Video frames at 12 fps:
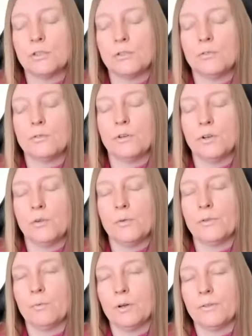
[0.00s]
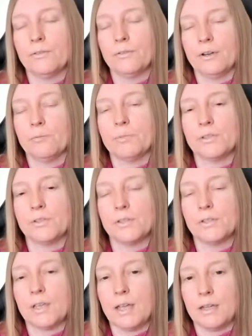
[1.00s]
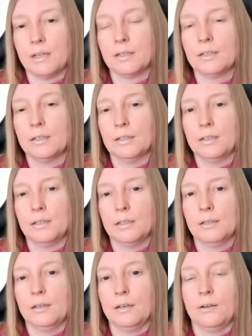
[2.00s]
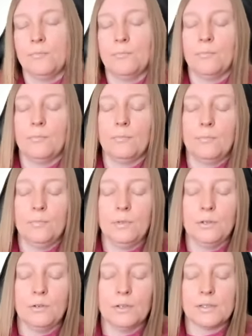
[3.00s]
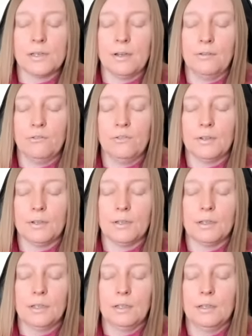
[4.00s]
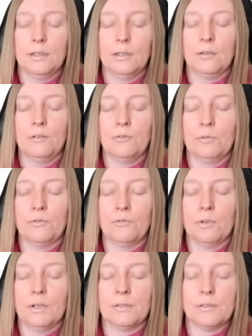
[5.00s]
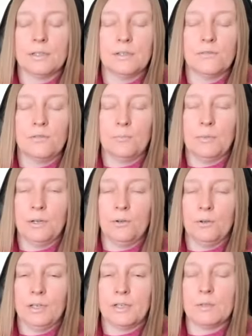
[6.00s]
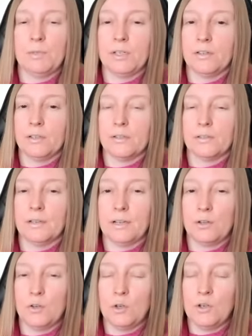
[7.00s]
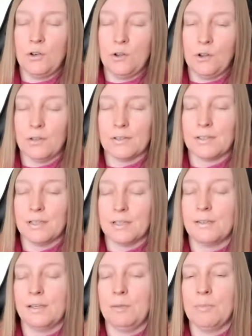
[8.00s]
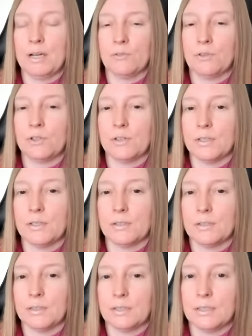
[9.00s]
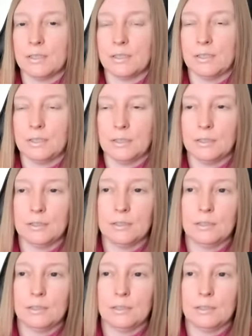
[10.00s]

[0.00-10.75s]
to go with what the therapist is saying um, you know it's helpful but i'll say from my own experience i could not set any boundaries until